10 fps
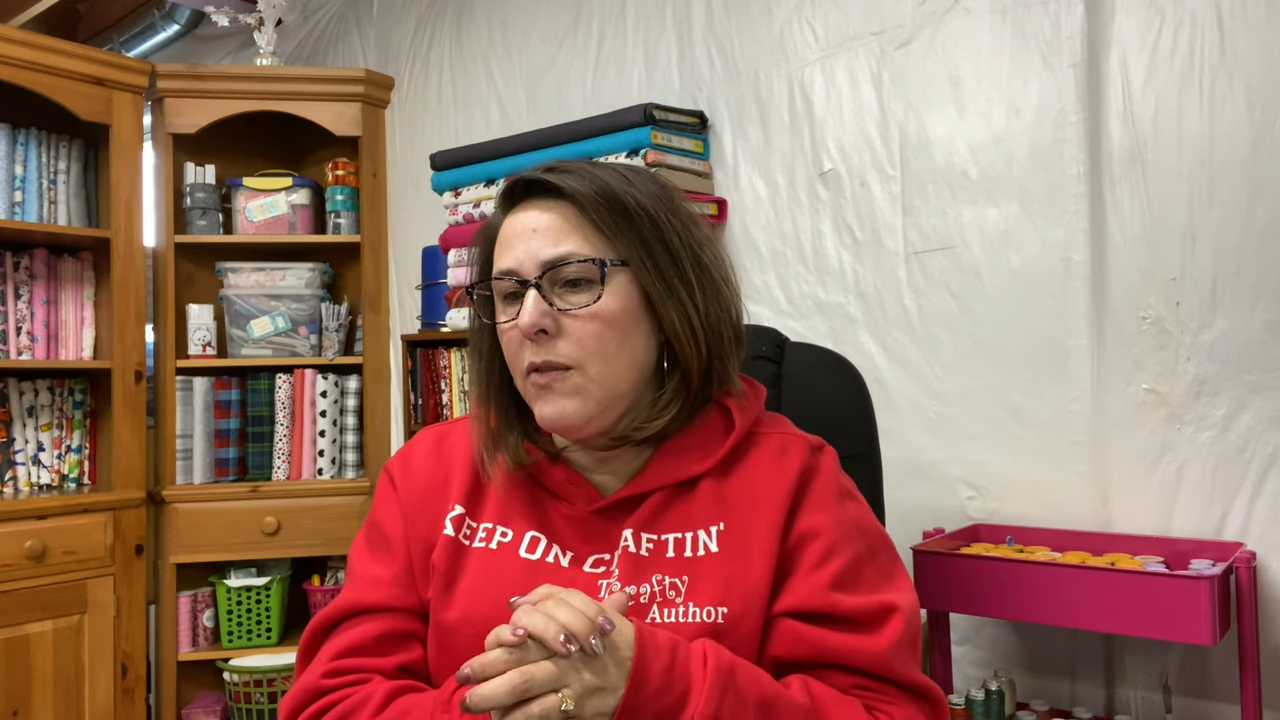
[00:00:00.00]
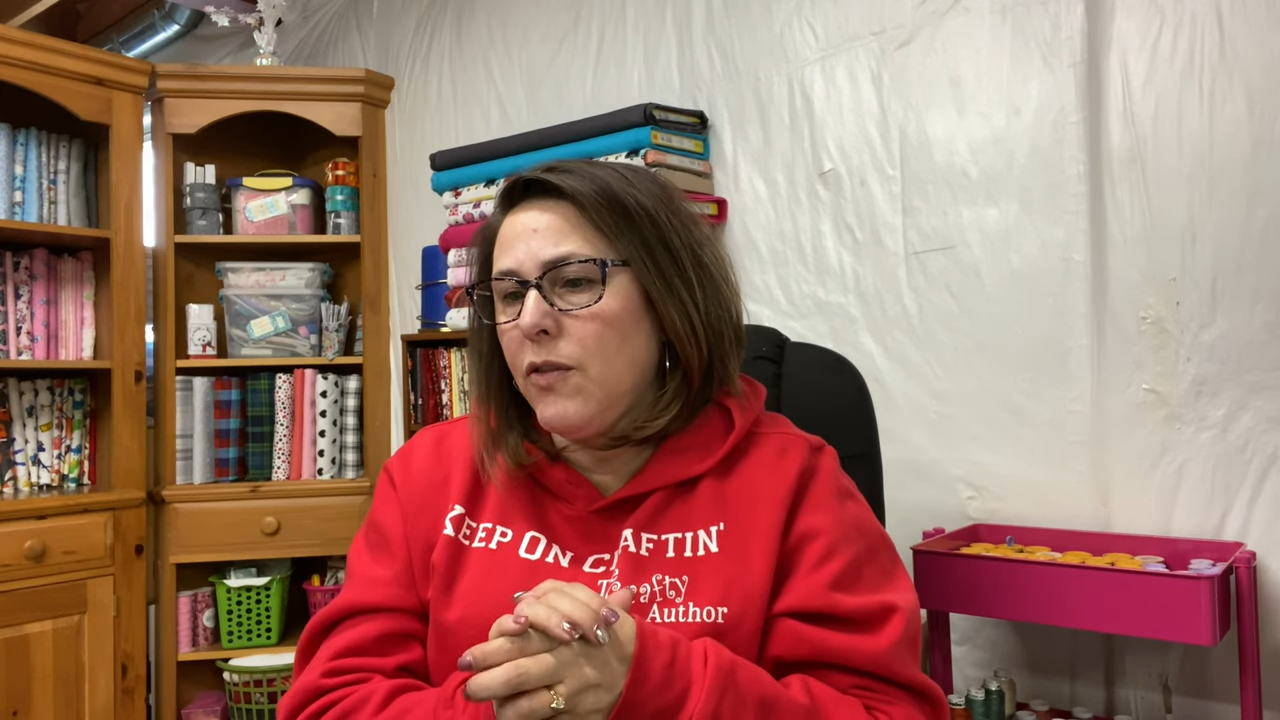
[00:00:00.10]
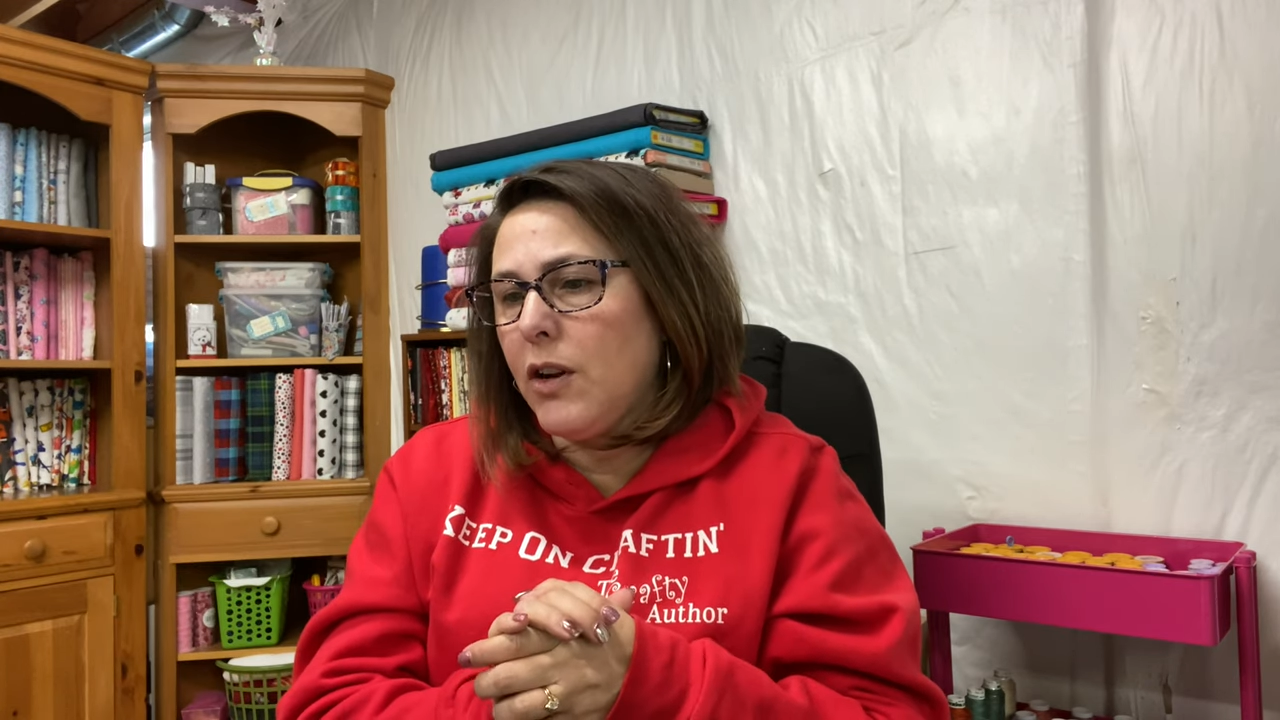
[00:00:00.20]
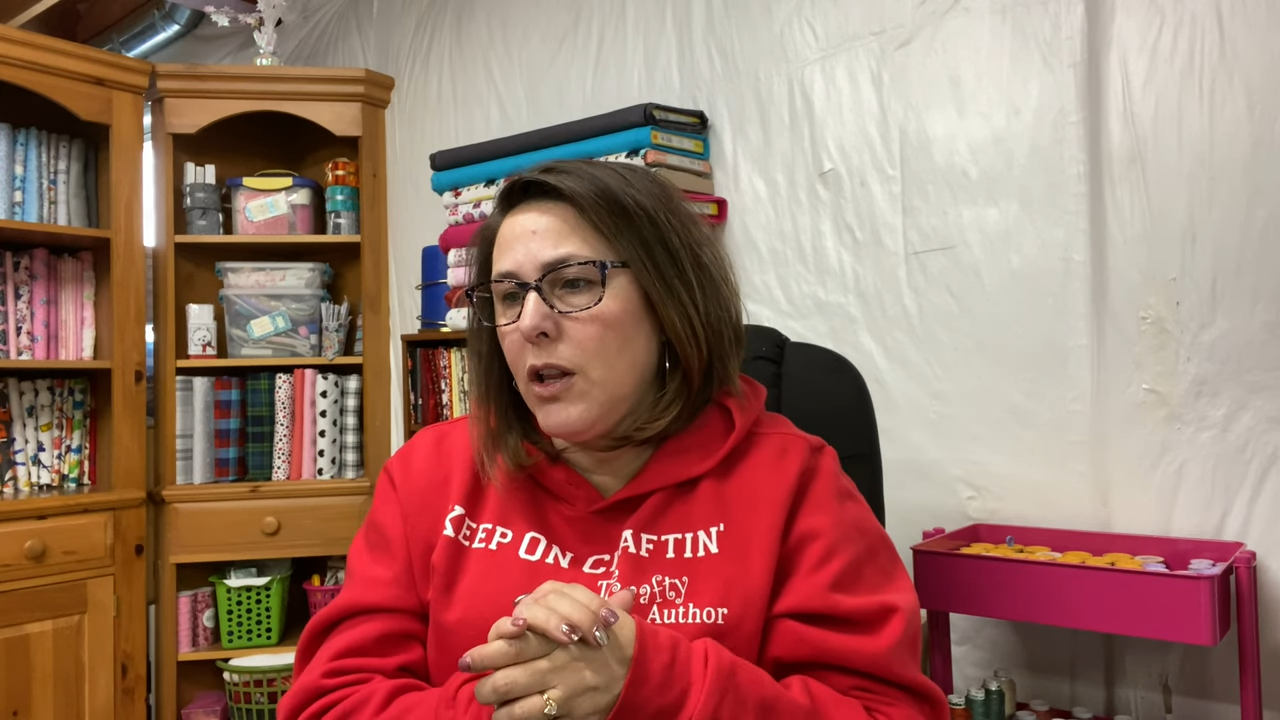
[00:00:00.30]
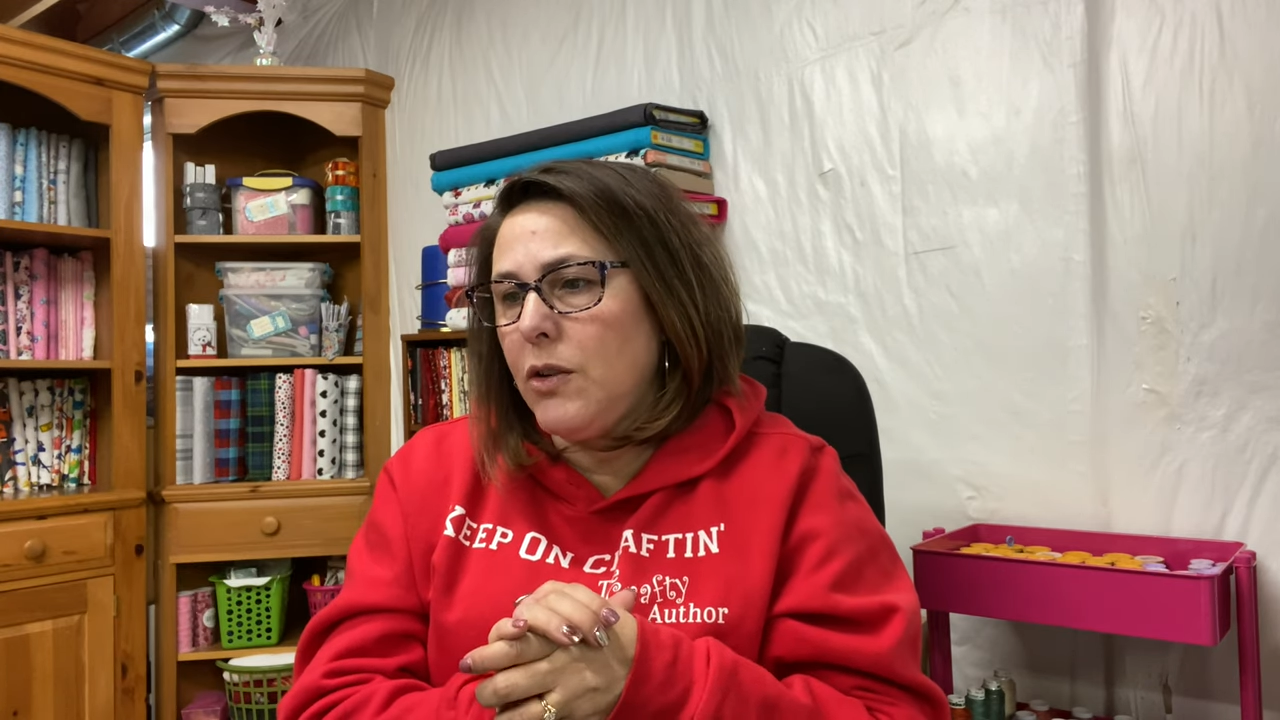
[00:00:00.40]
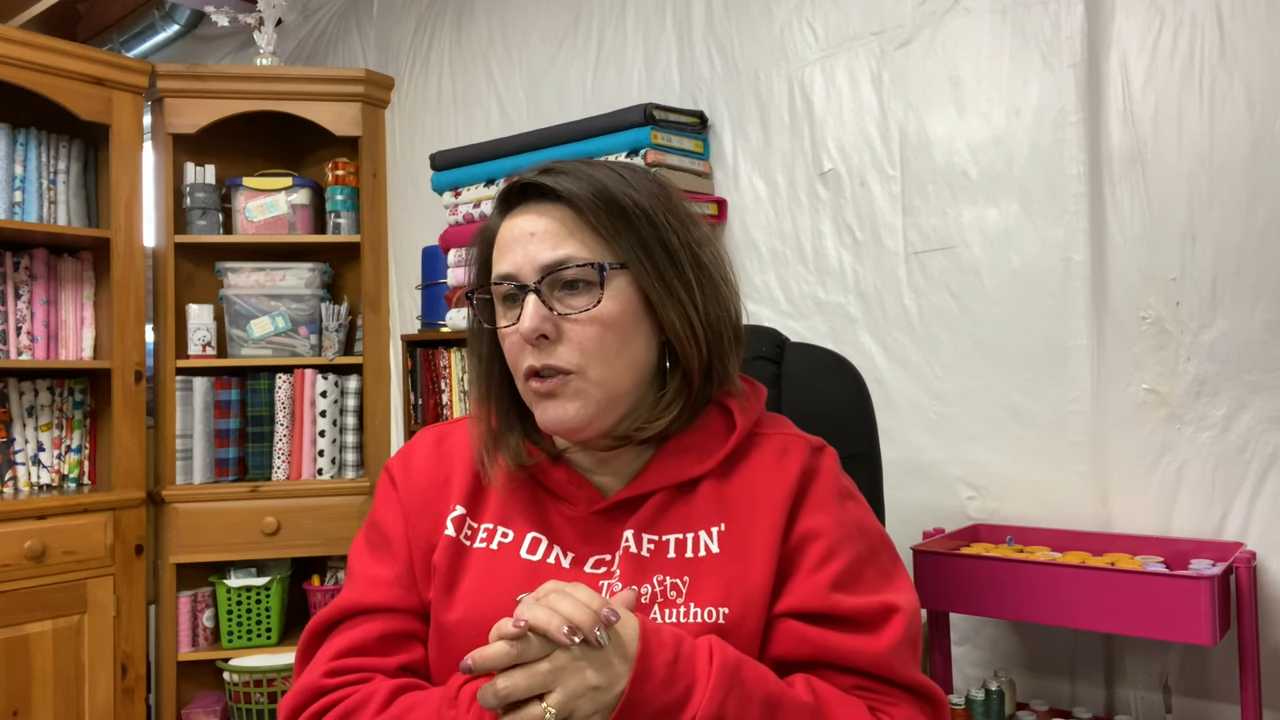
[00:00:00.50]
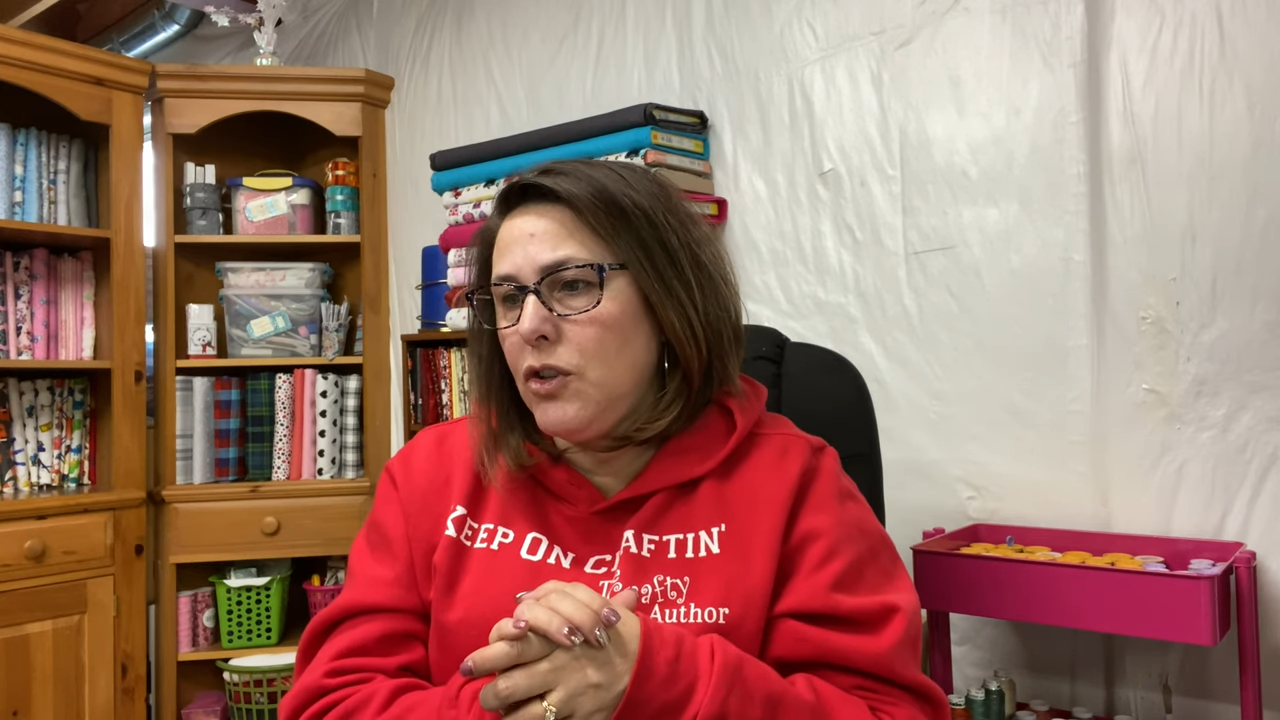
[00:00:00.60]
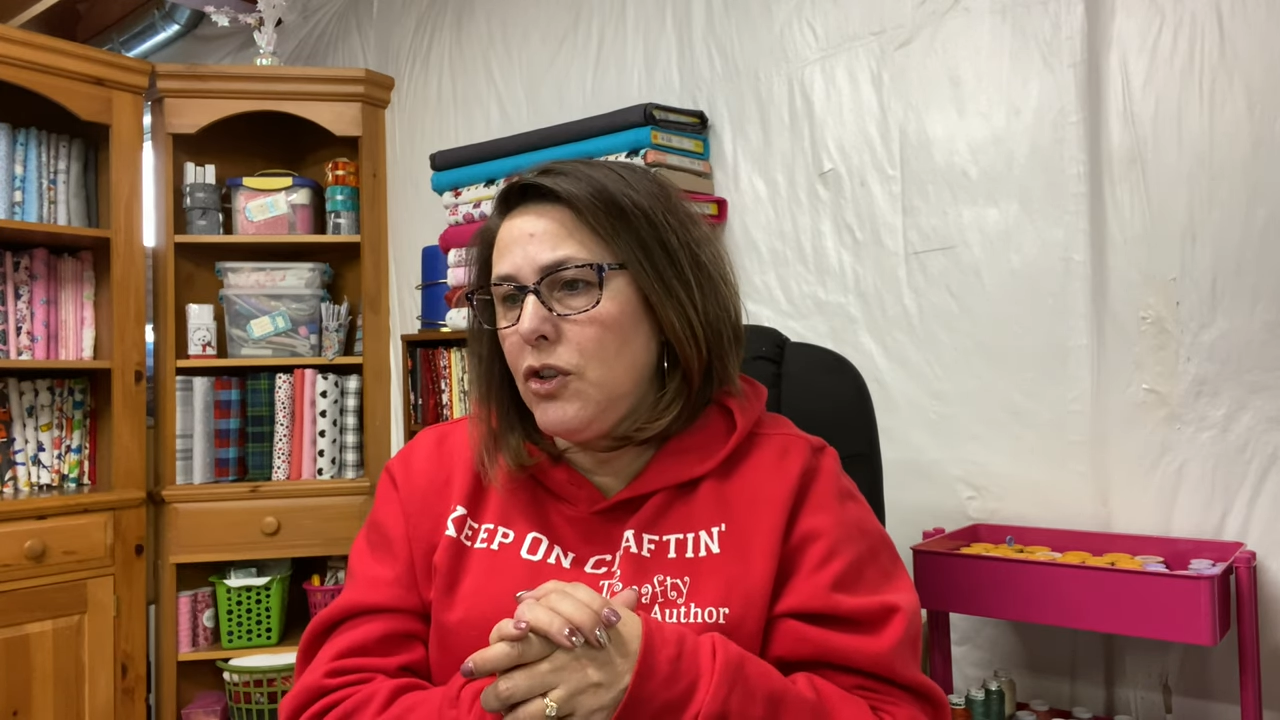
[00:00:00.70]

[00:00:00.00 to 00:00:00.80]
for close